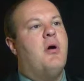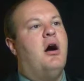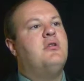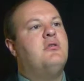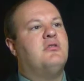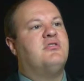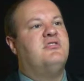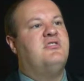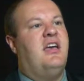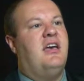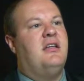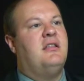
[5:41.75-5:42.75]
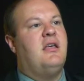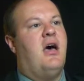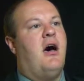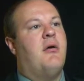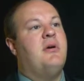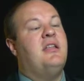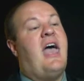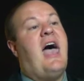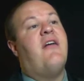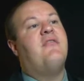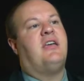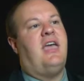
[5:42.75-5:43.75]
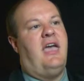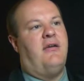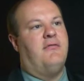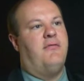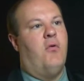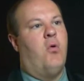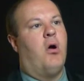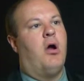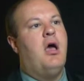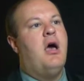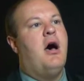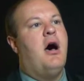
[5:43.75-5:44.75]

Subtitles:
understand and advocate for